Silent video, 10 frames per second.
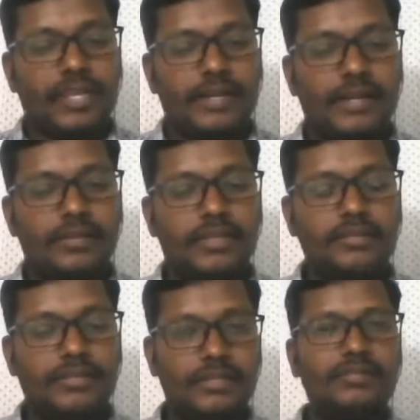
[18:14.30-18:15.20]
and
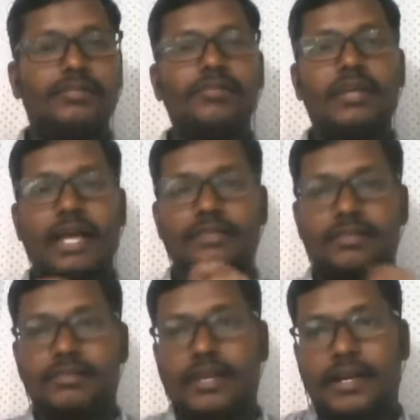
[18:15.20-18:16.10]
this test now, as
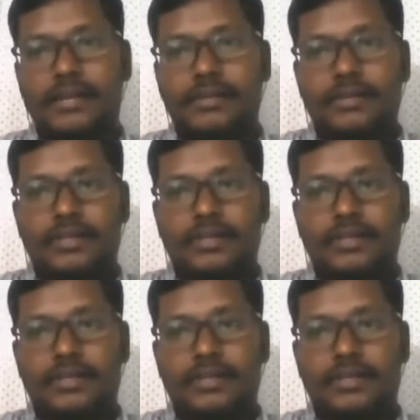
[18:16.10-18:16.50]
I said,